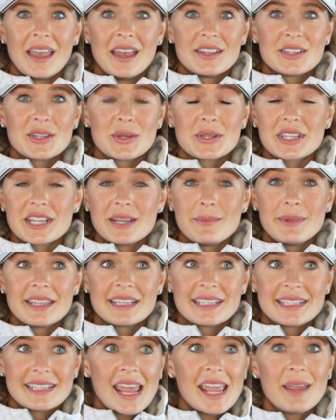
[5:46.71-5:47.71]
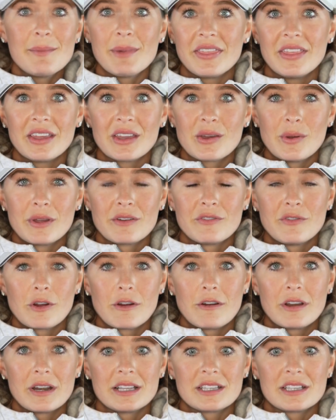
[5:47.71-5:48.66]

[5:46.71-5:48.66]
So it's going to be the same, I think, going forward.